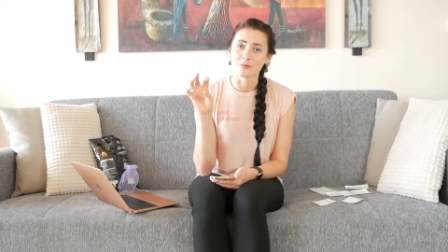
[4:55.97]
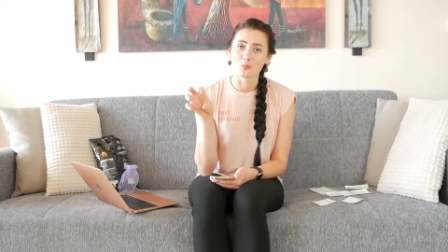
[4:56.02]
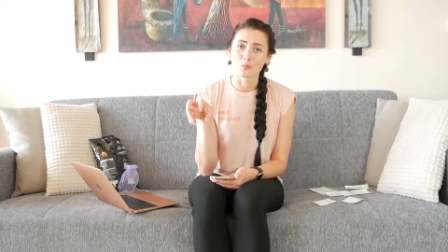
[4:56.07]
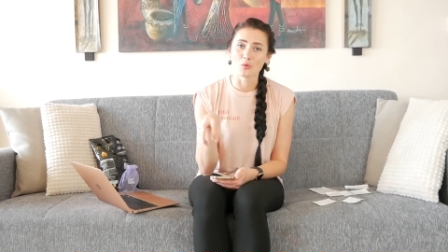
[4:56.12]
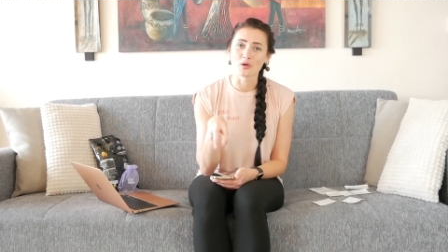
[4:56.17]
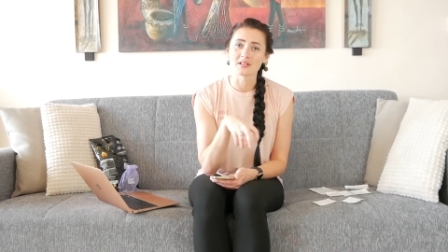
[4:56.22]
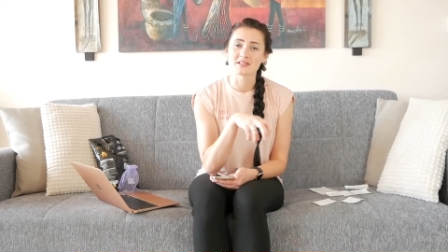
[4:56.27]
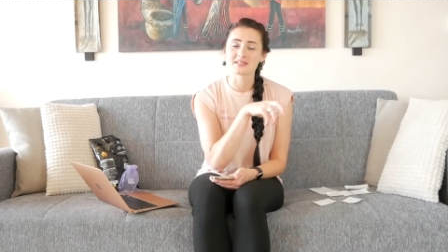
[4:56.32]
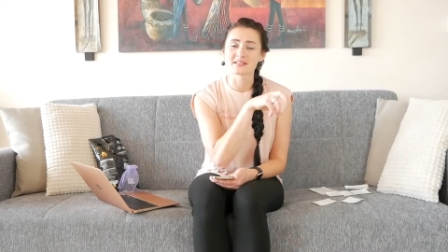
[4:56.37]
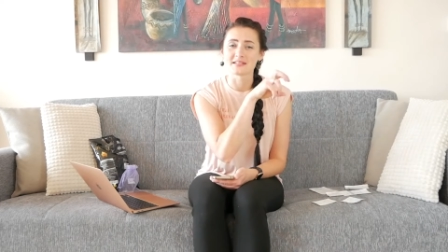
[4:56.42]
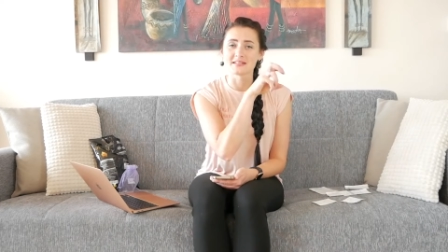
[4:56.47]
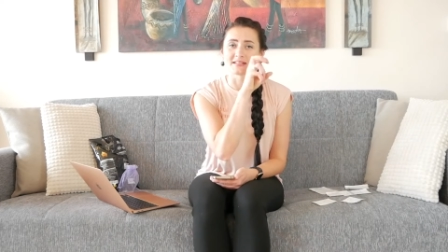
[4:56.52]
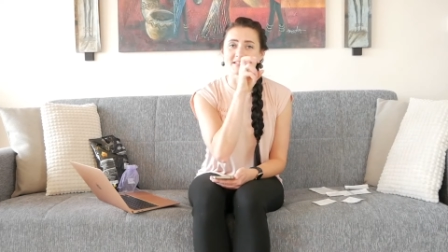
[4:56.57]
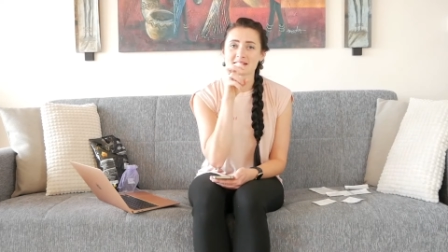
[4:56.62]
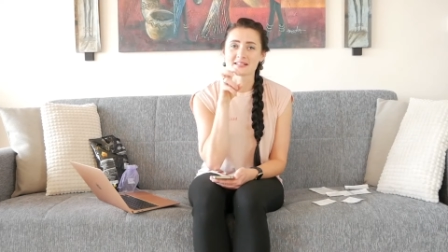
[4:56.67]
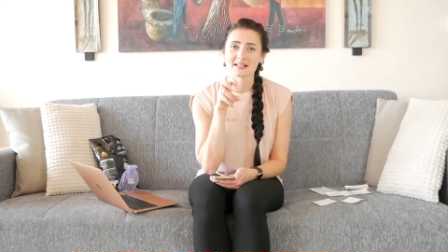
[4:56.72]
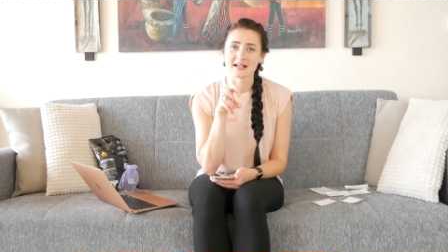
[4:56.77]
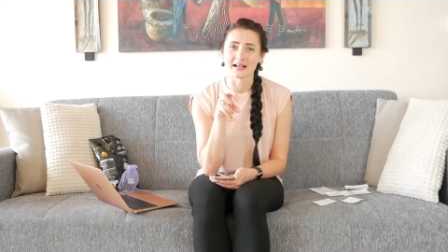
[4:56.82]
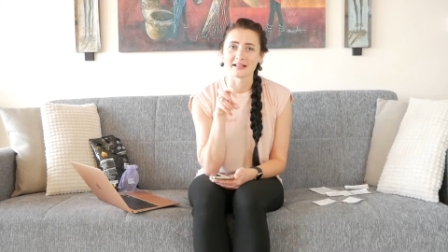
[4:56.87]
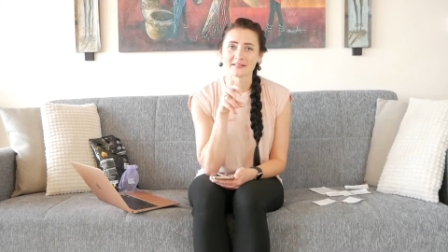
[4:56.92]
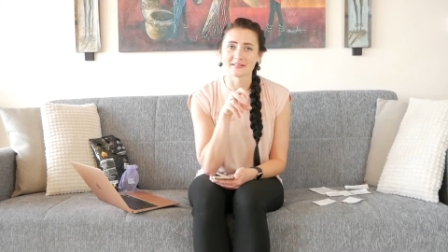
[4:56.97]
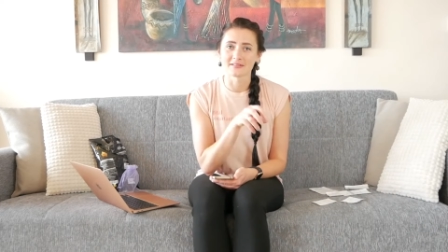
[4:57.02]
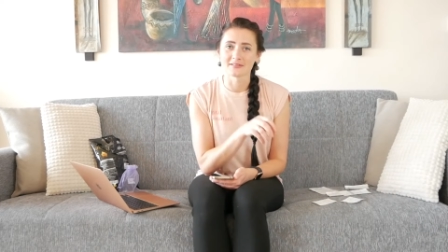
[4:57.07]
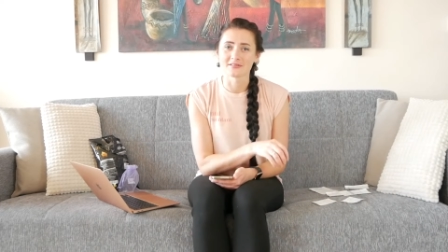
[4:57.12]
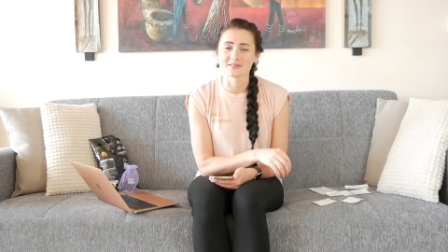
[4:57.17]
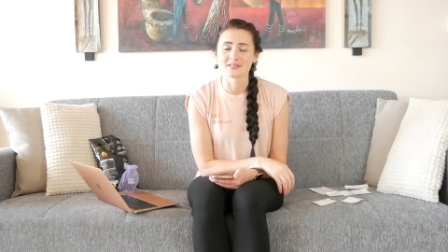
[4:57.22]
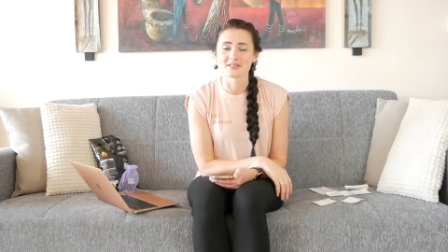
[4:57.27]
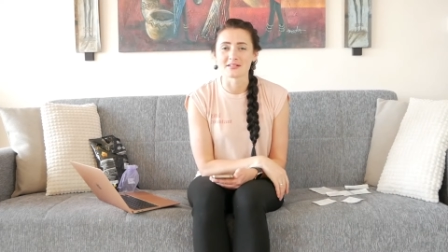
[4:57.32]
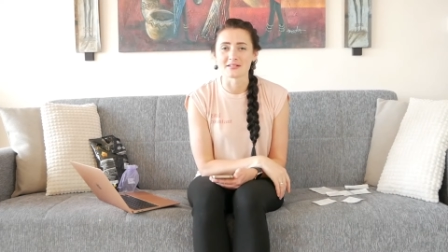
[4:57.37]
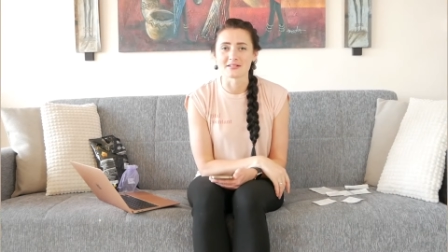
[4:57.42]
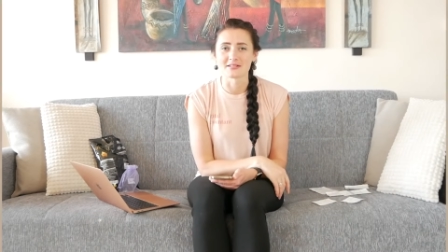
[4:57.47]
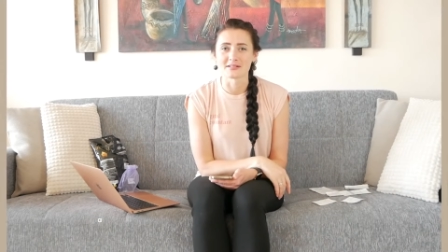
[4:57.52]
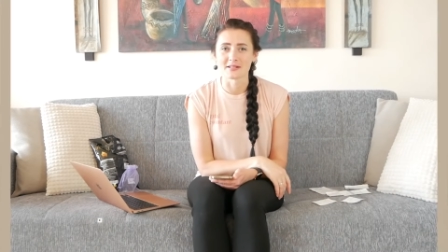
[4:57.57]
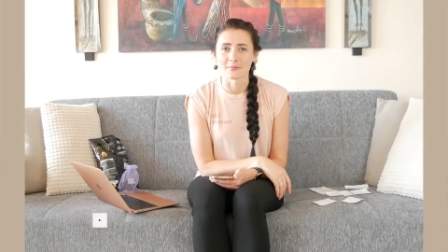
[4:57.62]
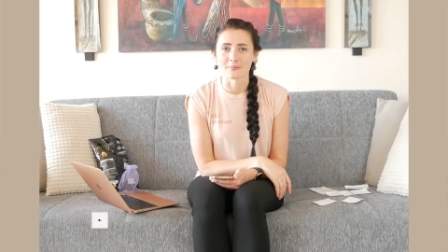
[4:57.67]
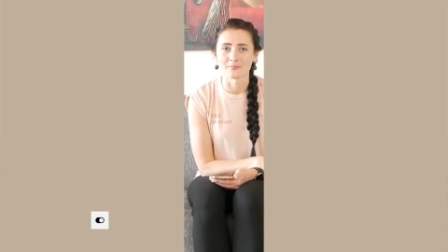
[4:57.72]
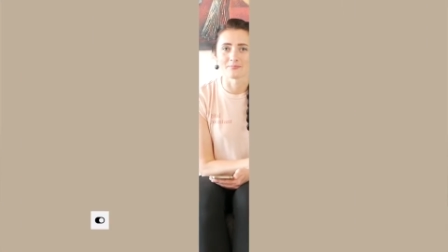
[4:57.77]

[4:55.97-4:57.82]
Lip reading: once it's scanned on system.